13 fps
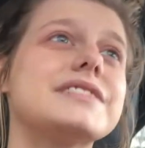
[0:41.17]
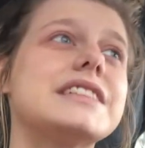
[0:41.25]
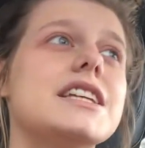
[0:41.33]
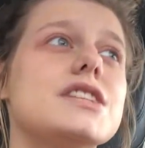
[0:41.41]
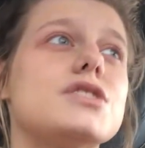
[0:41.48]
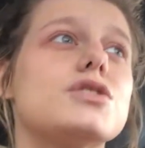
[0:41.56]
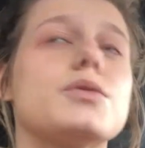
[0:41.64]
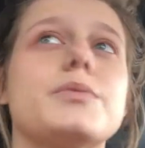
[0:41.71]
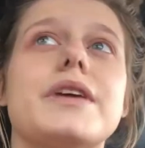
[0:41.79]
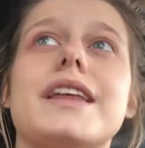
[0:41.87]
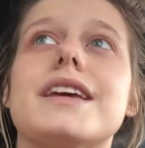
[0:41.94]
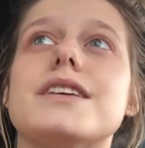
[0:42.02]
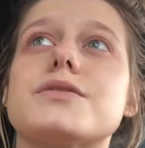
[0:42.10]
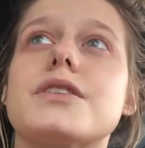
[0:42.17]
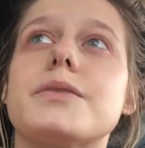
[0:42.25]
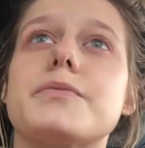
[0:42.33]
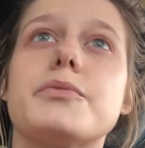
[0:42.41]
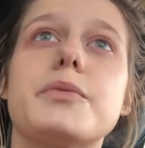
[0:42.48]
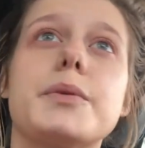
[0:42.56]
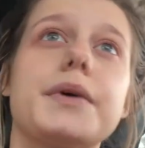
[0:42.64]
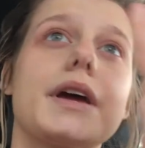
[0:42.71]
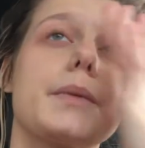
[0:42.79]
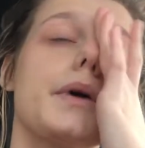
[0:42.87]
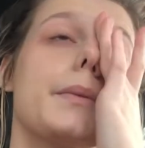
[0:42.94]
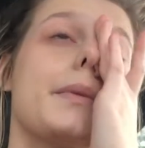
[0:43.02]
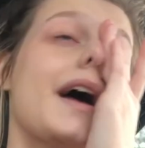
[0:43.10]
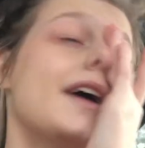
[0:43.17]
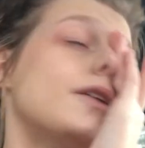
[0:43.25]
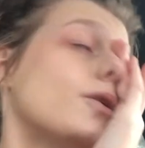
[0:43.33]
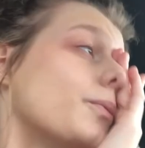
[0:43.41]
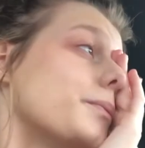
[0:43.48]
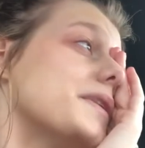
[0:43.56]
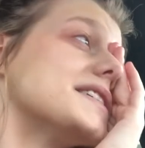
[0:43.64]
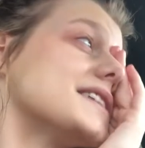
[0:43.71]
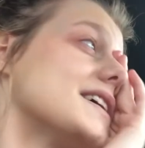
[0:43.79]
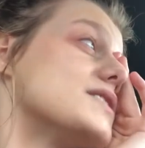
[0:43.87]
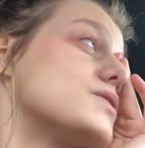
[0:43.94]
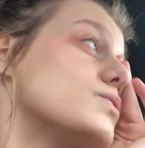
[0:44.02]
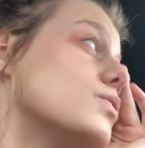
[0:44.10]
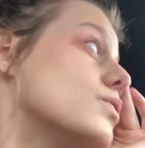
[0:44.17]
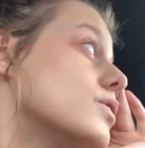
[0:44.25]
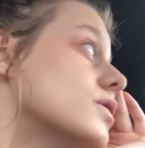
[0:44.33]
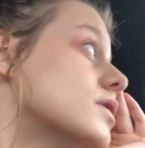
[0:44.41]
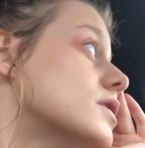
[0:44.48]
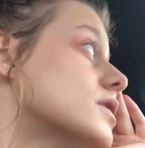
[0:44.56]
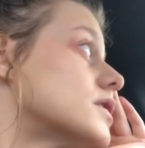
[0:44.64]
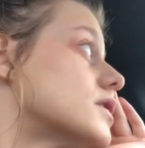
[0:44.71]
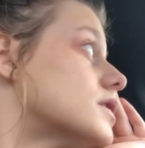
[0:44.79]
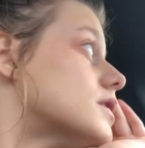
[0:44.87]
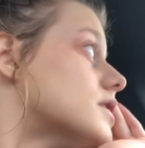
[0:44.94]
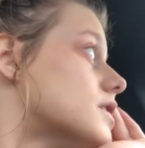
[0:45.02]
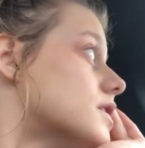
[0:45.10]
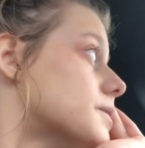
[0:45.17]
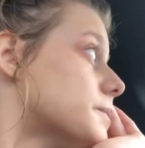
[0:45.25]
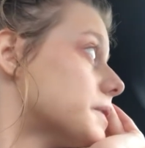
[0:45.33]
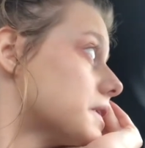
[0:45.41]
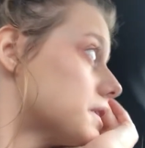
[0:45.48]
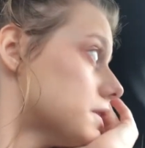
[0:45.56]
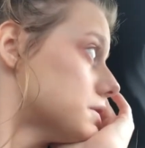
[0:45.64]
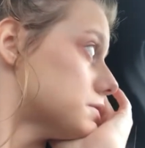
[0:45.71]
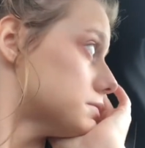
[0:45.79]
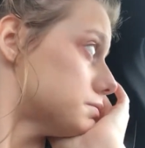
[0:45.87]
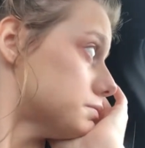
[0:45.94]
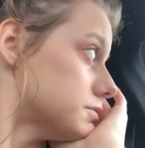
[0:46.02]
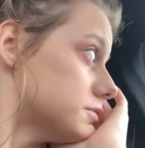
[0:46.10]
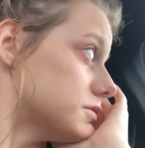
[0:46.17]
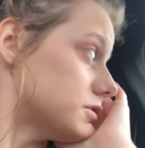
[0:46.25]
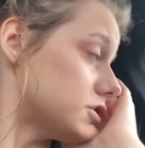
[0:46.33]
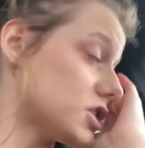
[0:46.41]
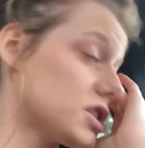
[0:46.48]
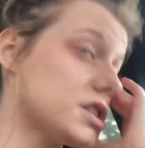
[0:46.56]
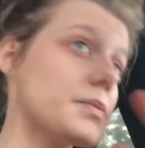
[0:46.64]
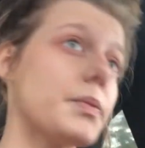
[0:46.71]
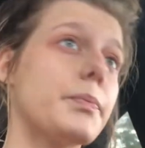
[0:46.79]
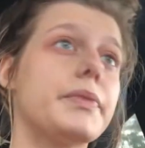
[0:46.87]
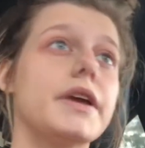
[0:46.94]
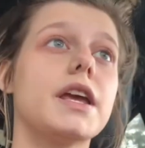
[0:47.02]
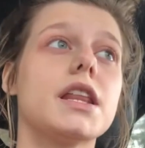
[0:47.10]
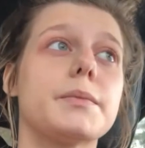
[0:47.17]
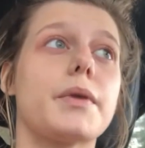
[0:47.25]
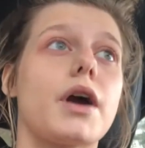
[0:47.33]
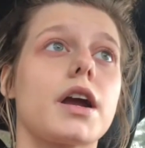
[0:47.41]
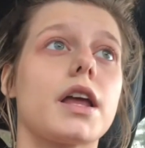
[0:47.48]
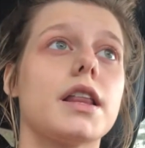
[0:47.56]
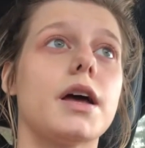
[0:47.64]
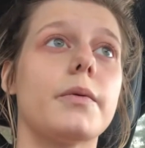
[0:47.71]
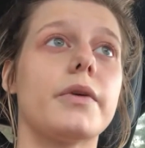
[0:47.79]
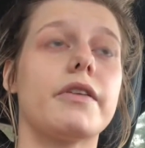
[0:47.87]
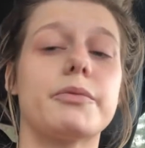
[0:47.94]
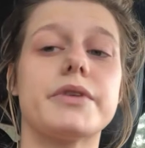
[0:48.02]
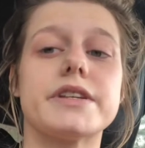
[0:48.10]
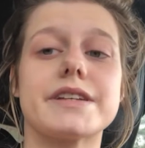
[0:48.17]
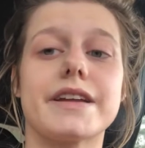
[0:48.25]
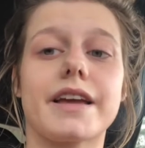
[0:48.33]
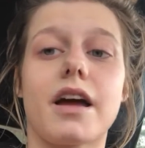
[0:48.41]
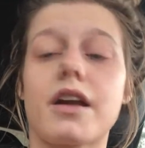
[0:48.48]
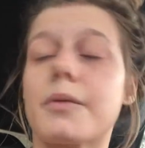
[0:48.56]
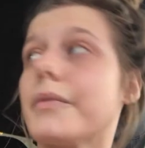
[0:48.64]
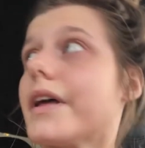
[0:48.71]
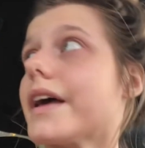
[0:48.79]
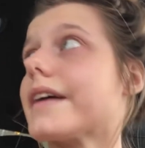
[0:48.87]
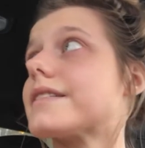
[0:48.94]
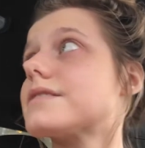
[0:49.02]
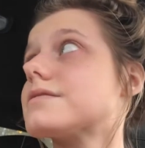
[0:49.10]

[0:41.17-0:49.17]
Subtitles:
he hasn't told me that he's ready for me to pick him up. I don't miss high school. Oh my God. Just the being in the parking lot when everybody's getting out, I'm like...